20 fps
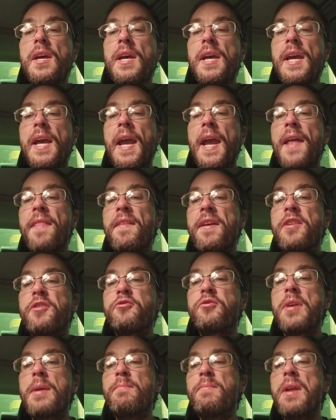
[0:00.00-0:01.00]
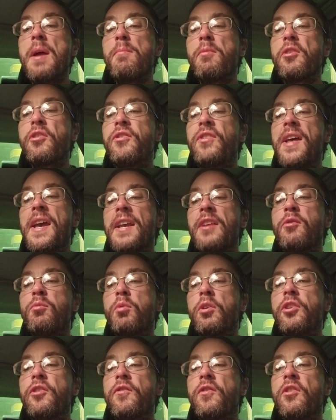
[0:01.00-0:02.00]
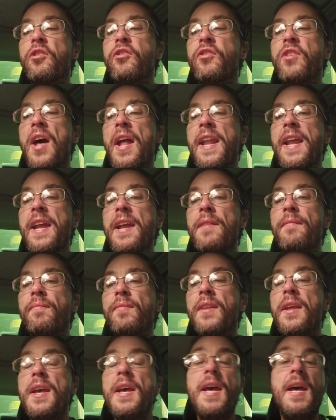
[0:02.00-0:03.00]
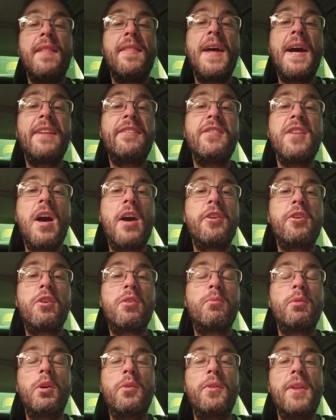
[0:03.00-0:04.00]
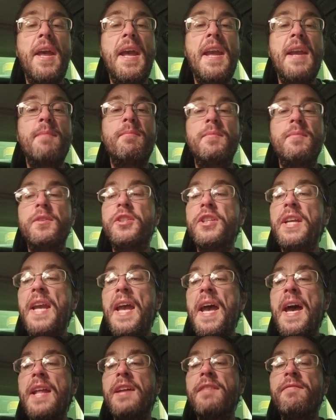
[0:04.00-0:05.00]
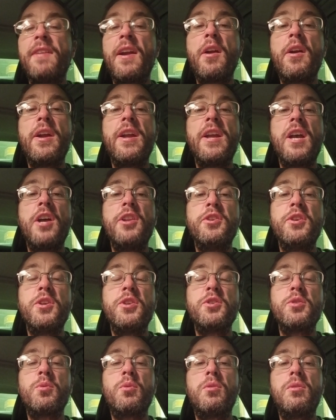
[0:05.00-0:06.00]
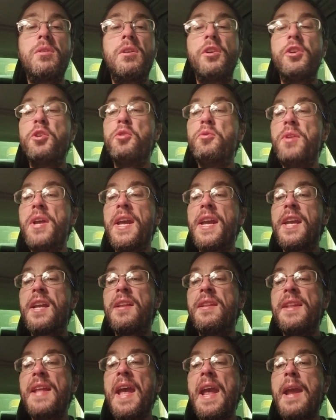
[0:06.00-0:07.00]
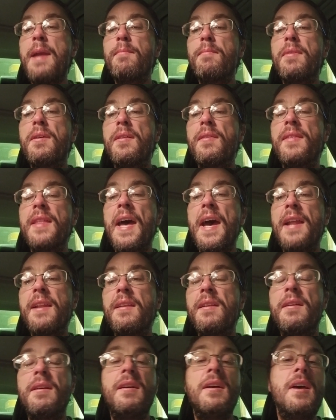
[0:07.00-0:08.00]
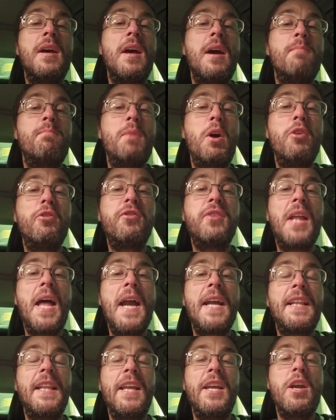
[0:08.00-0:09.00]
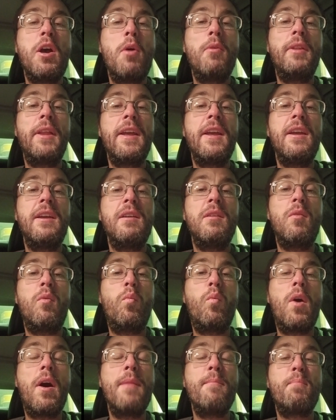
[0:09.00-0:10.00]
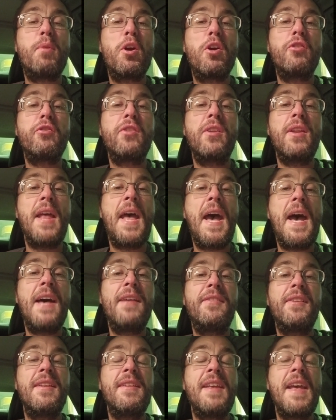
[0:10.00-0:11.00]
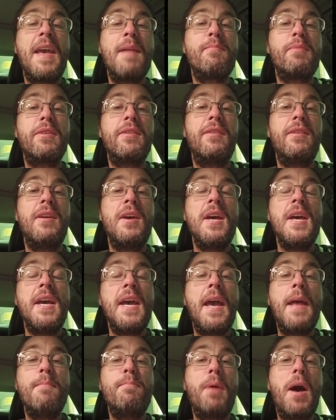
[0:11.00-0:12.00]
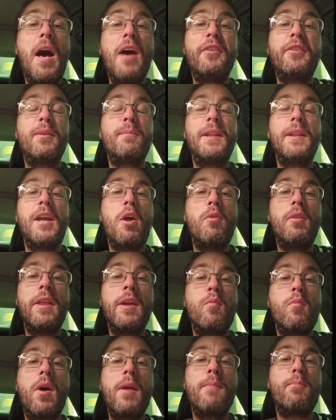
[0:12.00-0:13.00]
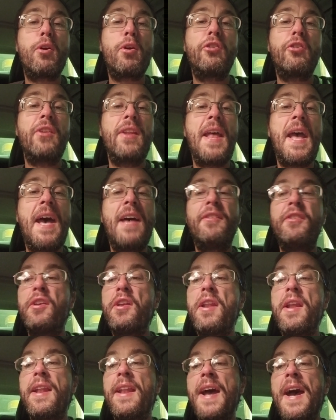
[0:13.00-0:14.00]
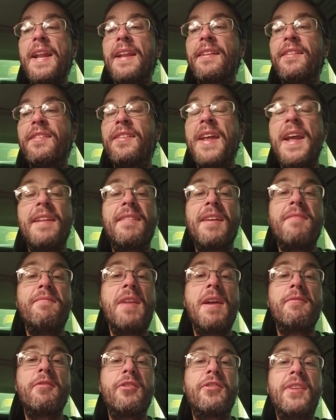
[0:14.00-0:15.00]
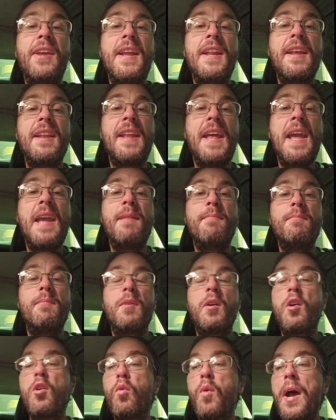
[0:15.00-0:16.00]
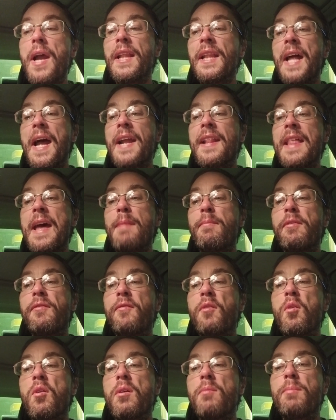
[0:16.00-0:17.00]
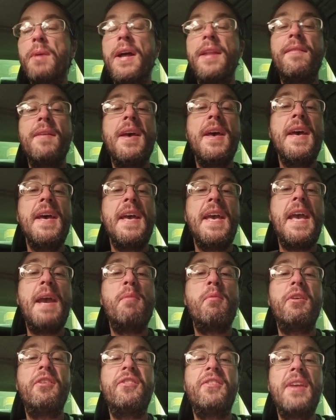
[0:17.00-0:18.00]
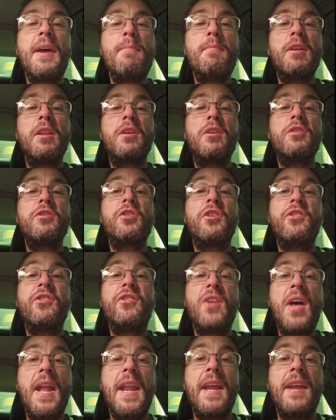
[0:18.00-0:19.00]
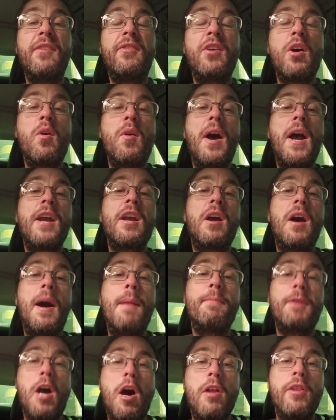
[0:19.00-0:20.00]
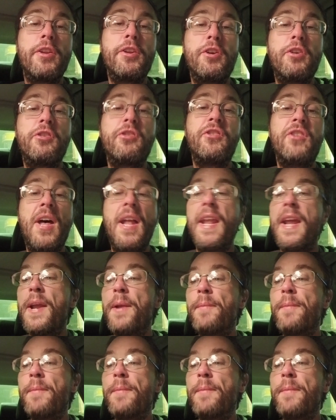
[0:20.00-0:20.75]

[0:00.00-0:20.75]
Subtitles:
And then trip number 6 was for Sunny. That's not her real name. She had a very unusual, unique name that most likely only one person has in Tampa, and possibly only one person has in the United States. I've never seen a name quite like that before, but it was similar to Sunny, so I'm calling her Sunny.